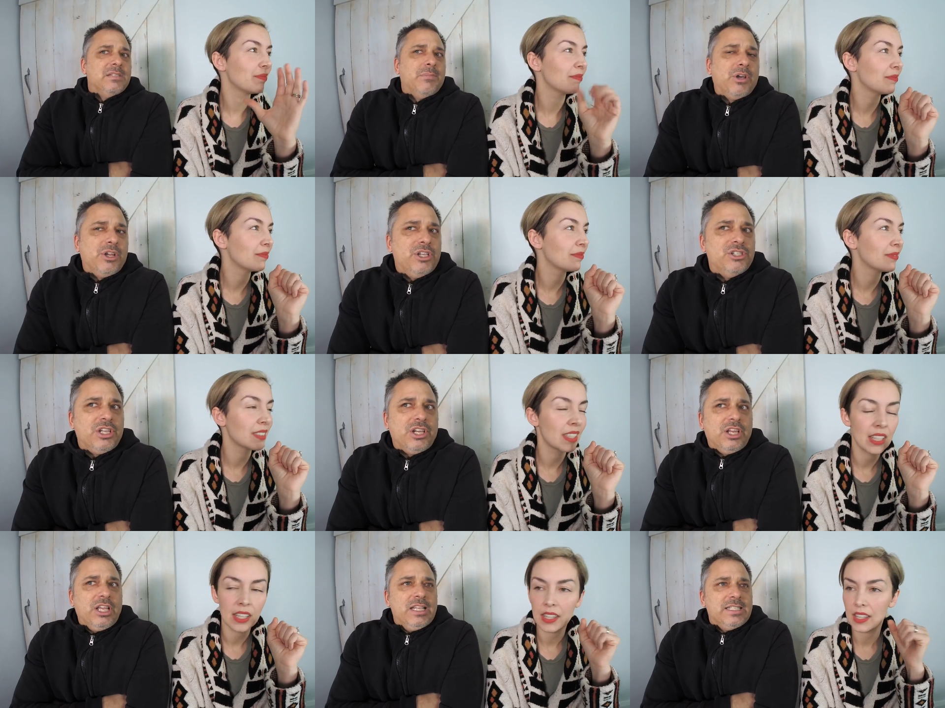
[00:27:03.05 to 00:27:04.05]
Speaker 1: is about it is
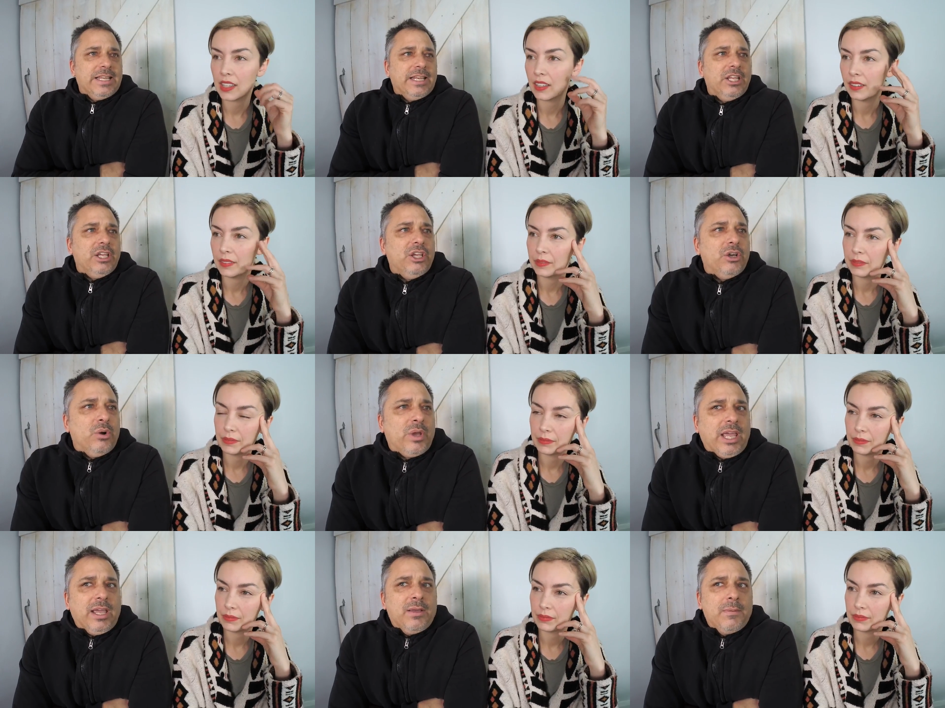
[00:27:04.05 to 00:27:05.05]
that
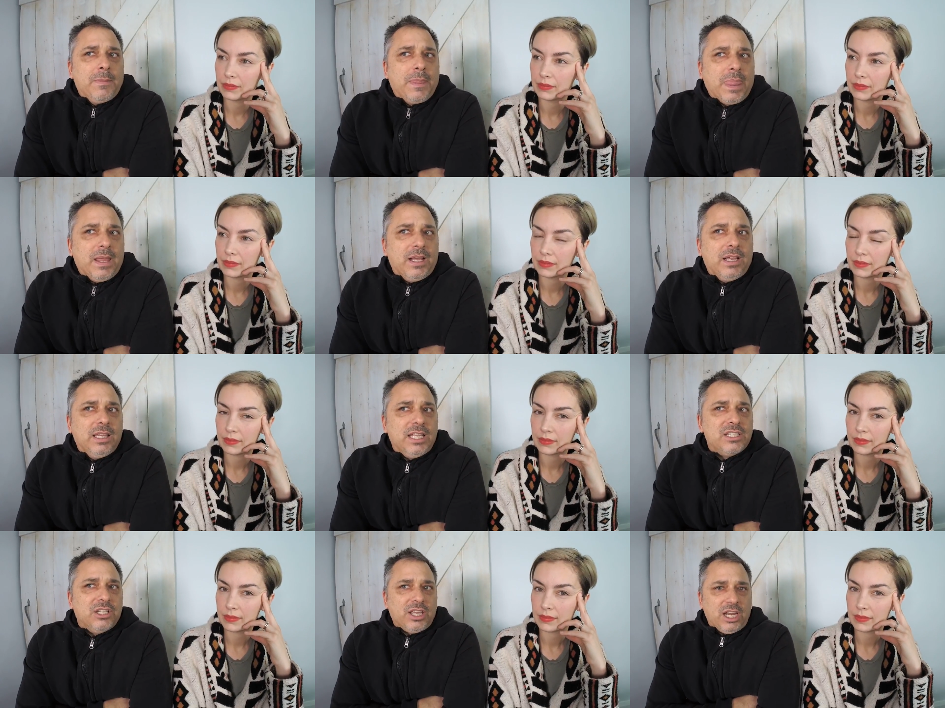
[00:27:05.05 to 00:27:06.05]
okay?
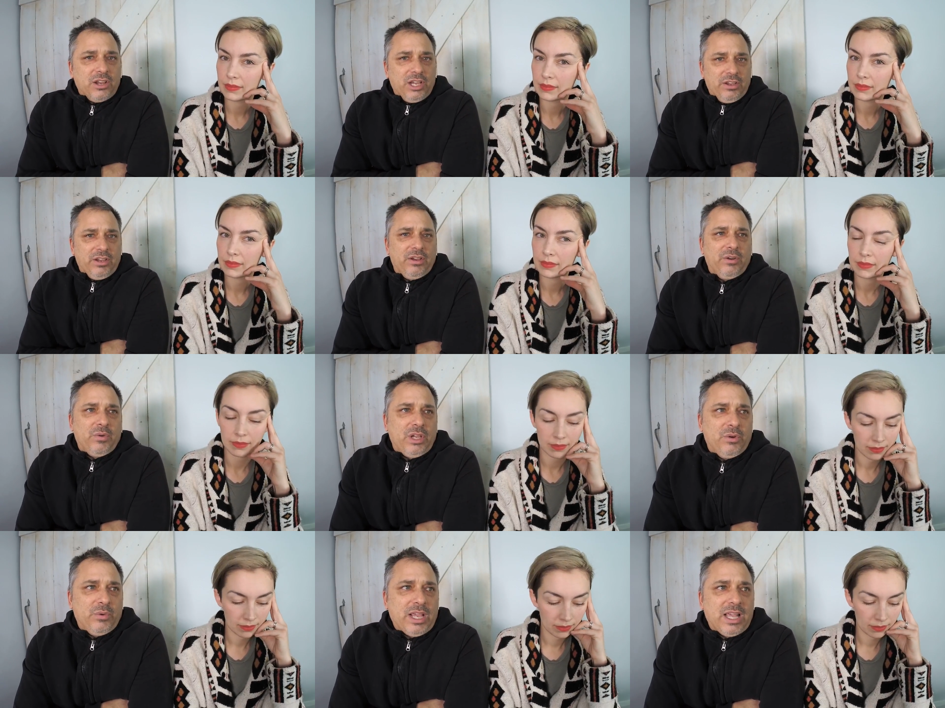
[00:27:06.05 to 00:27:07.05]
Let's look at it
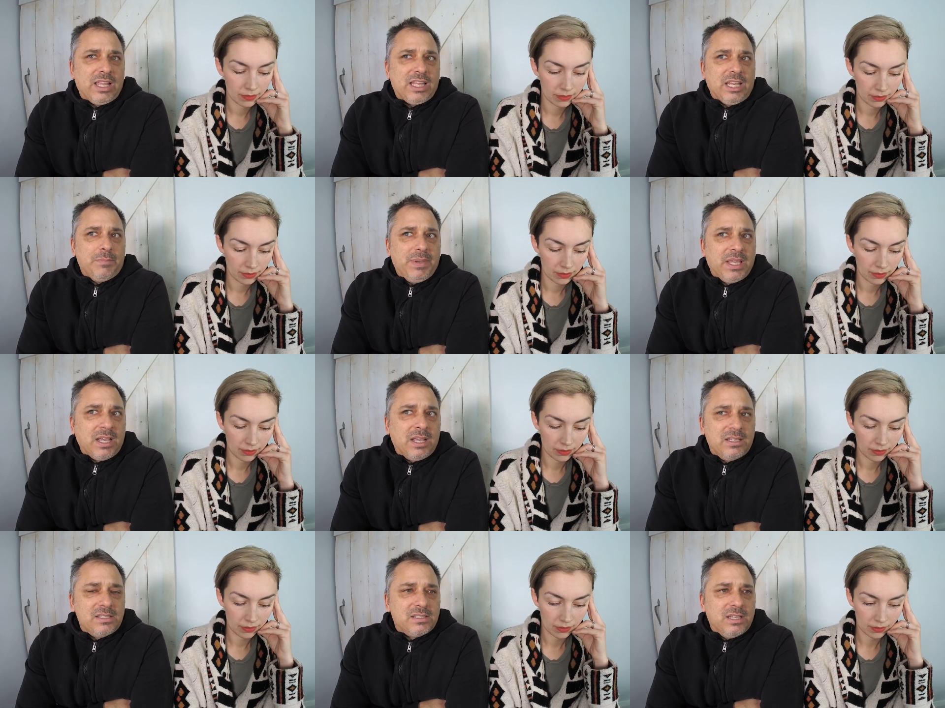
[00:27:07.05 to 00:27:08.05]
in reality,
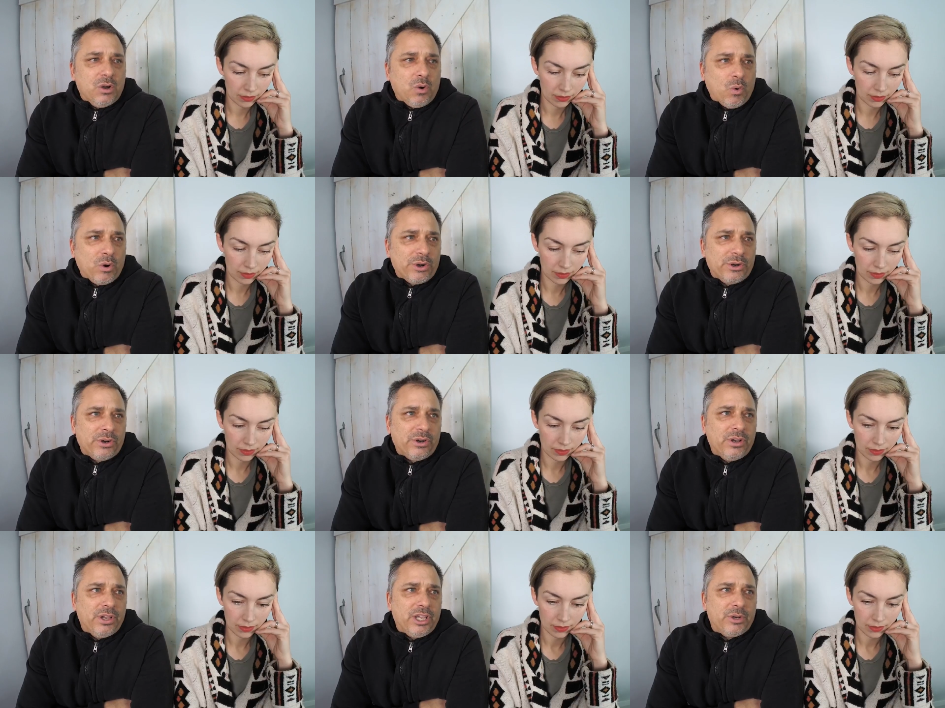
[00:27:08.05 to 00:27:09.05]
because
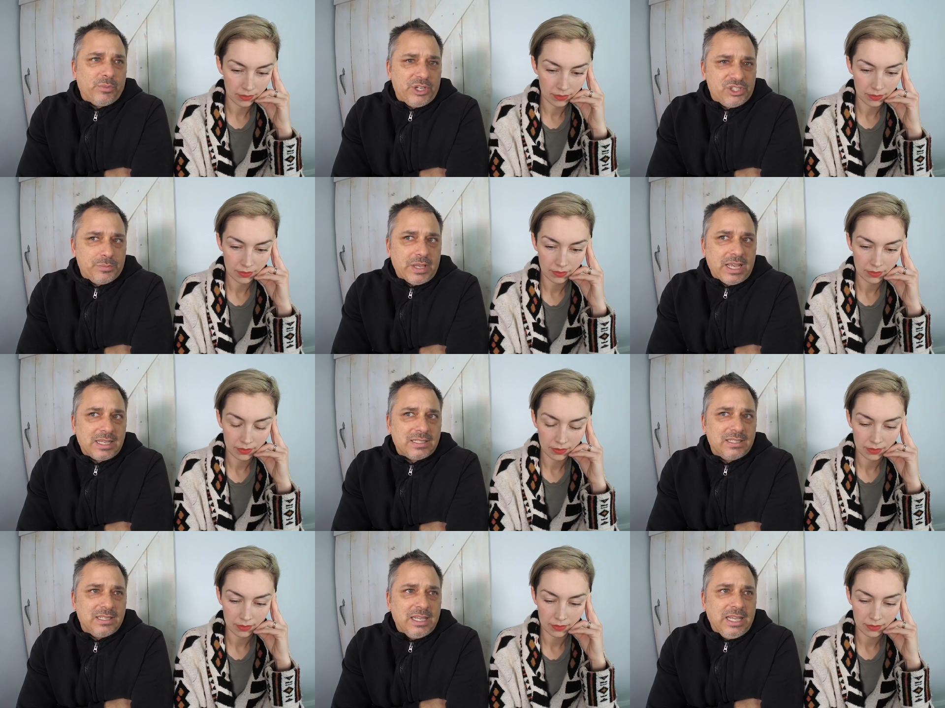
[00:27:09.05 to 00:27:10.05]
order and
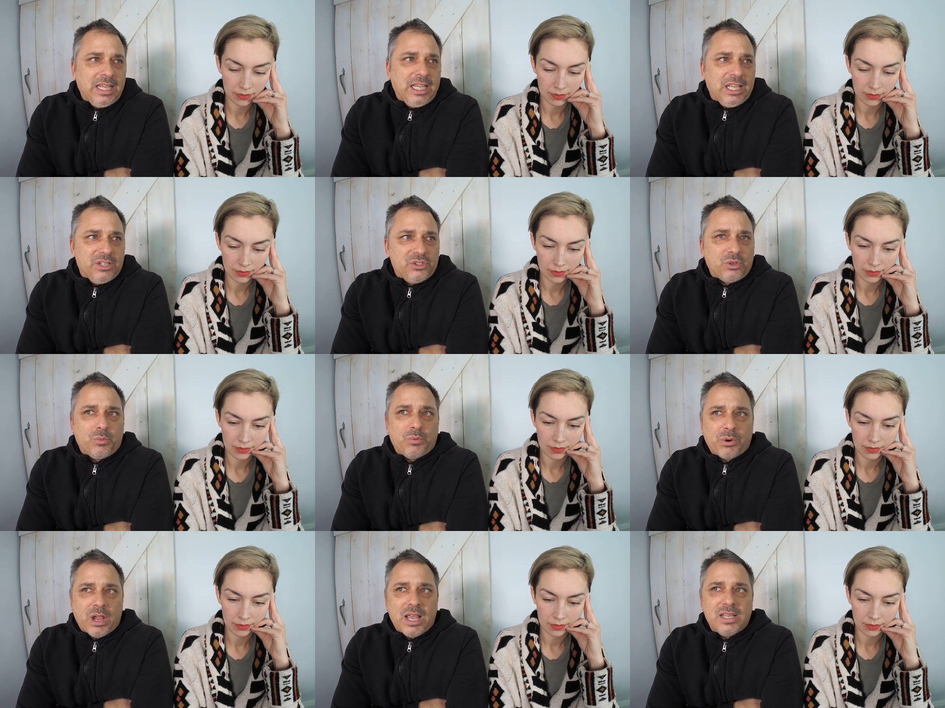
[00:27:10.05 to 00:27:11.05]
respect is so
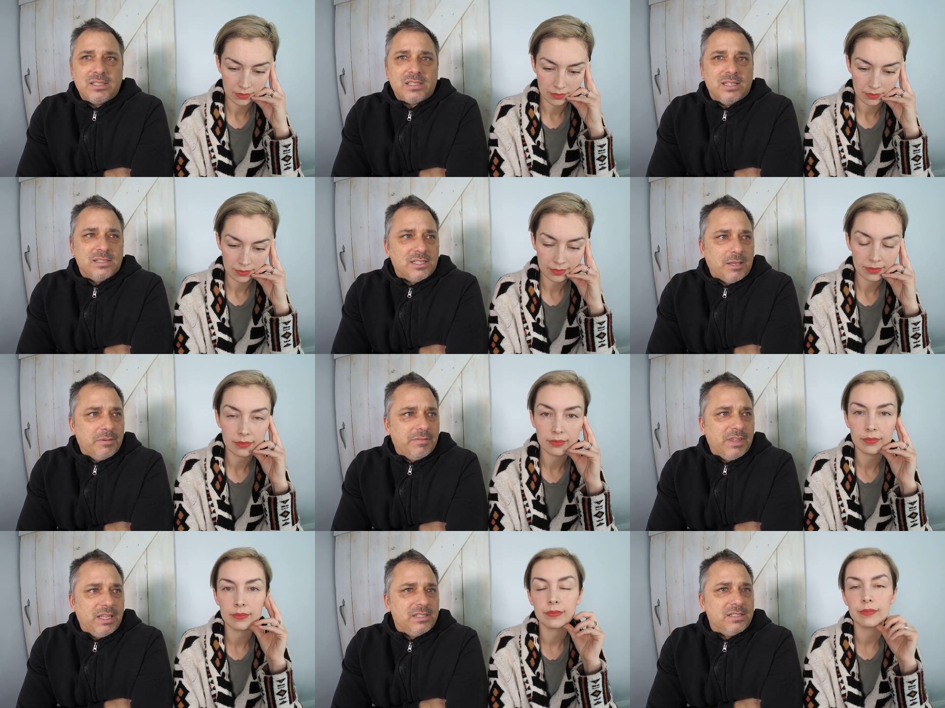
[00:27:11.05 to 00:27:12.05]
prized in some of
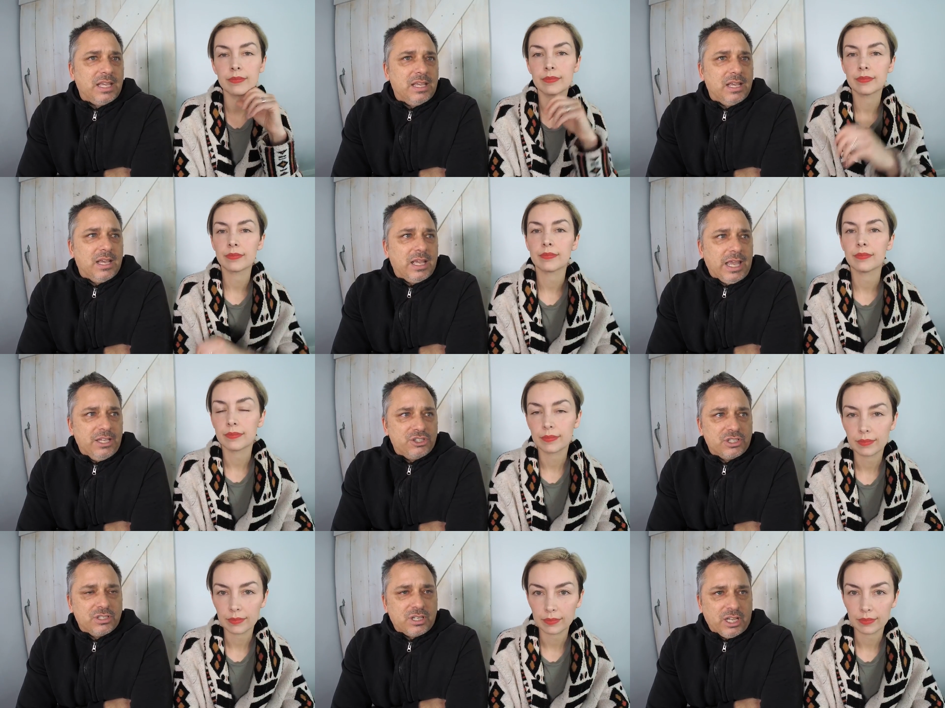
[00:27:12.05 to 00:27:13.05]
these
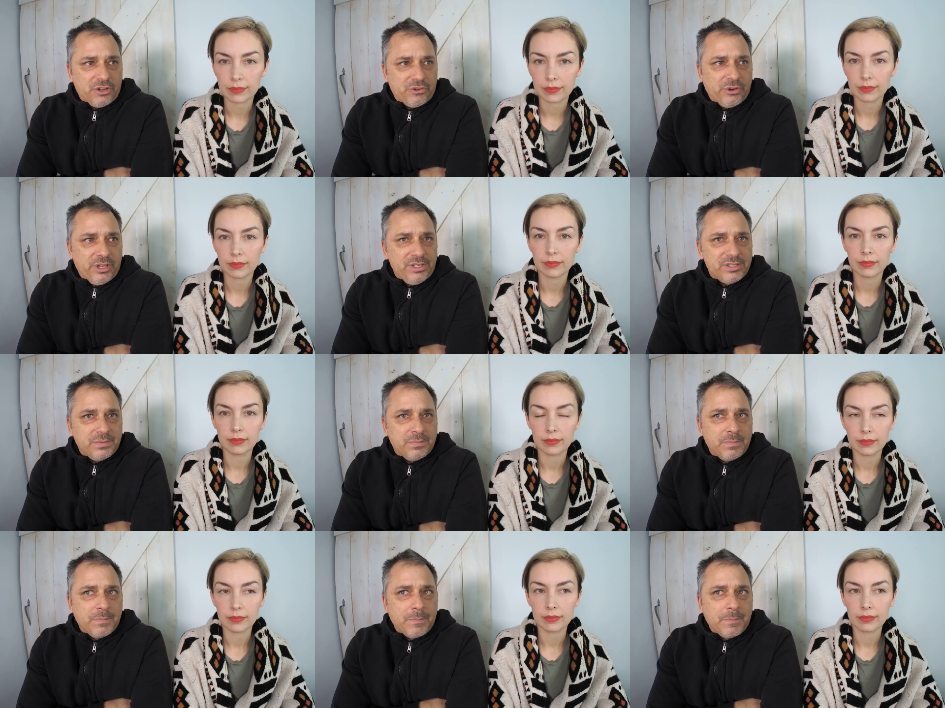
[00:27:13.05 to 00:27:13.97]
Asian countries.